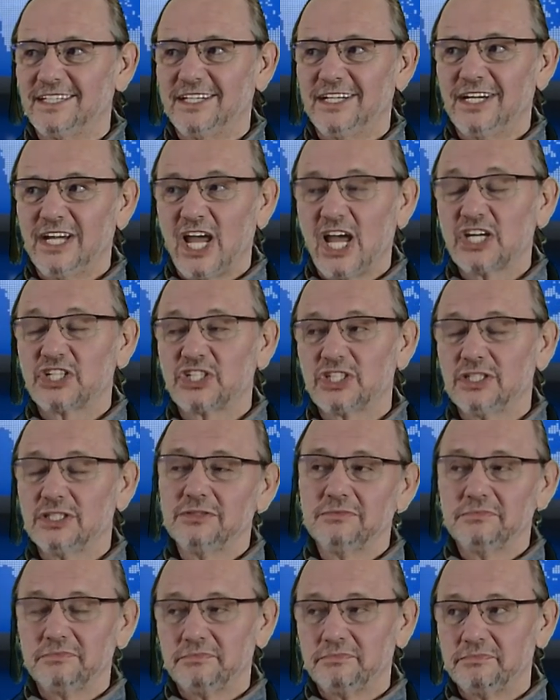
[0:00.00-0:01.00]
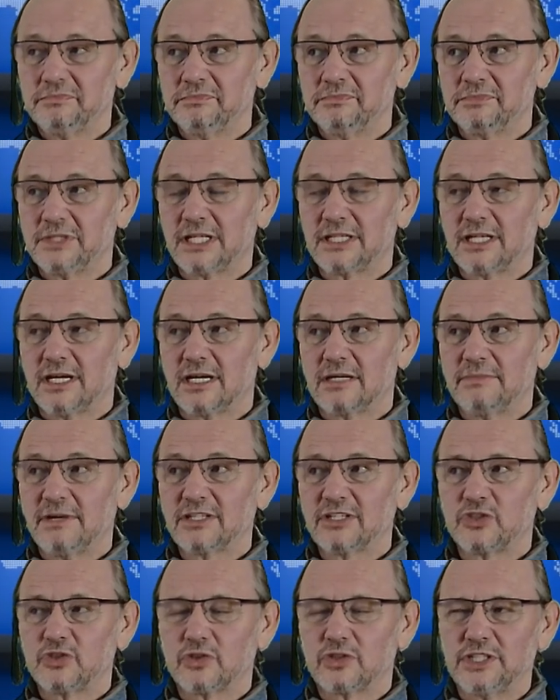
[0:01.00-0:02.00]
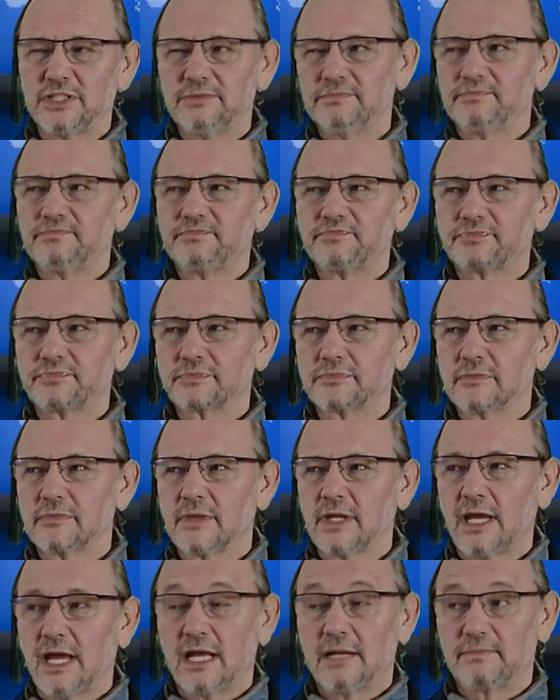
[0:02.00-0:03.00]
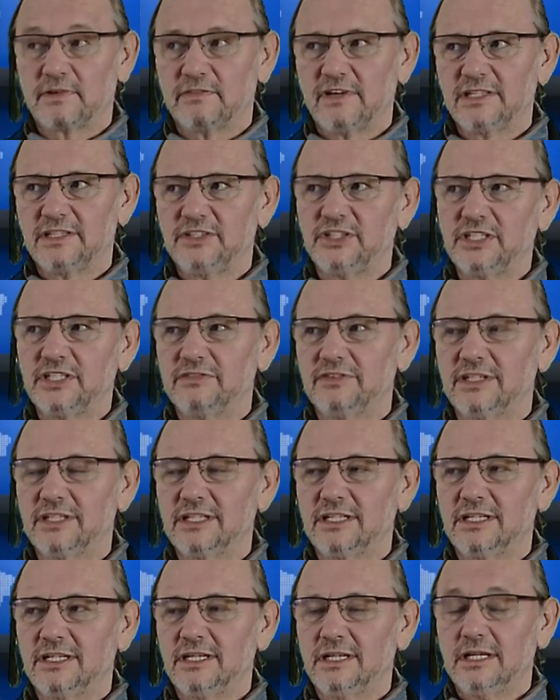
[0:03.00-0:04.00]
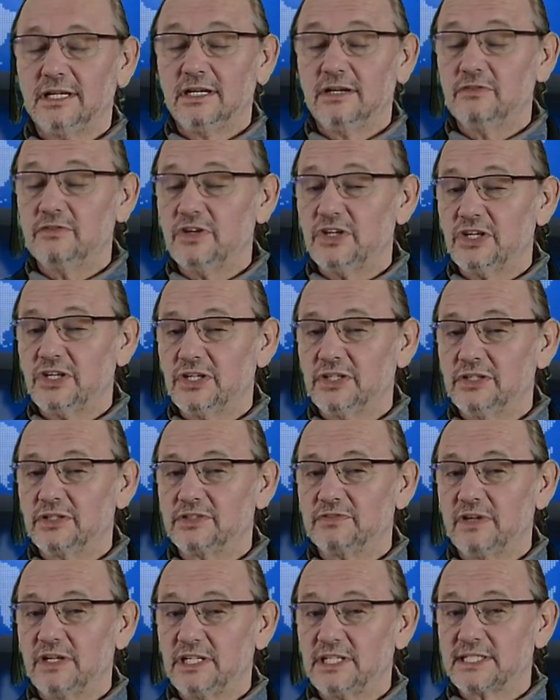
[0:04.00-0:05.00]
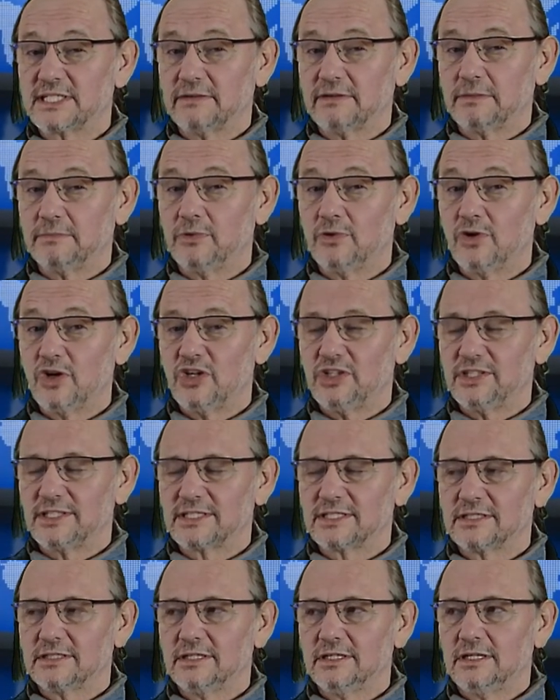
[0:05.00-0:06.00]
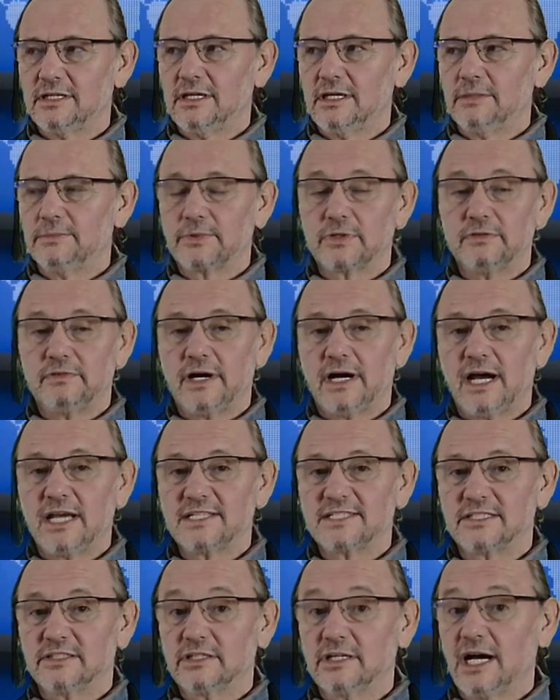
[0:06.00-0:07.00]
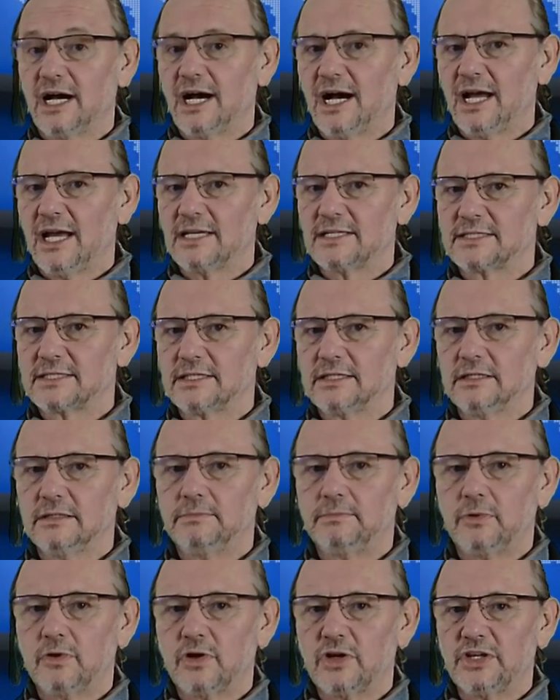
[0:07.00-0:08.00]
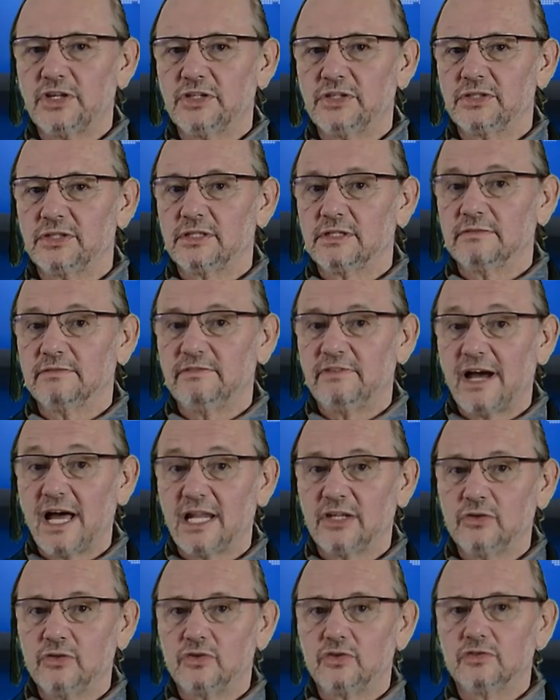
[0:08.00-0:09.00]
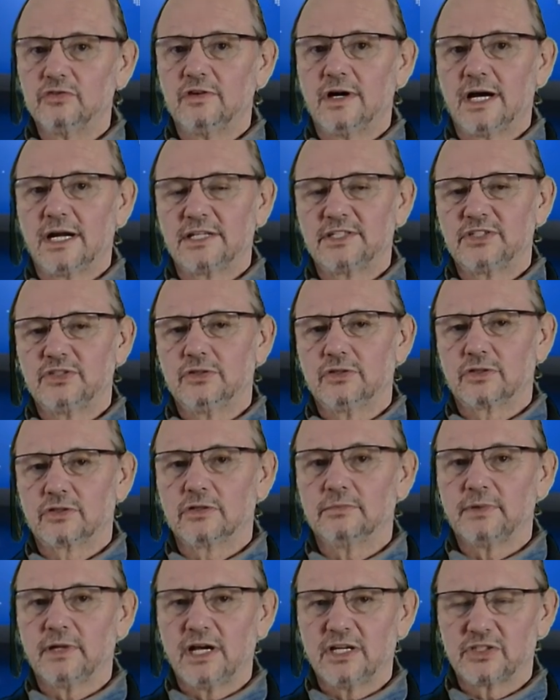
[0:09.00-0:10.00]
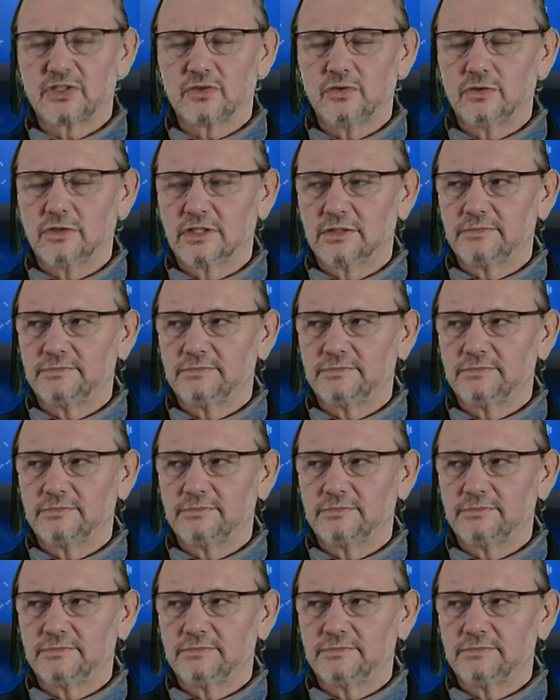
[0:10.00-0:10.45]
Actions that are mandatory and preventative with 27 points provides the highest point value towards your compliance score.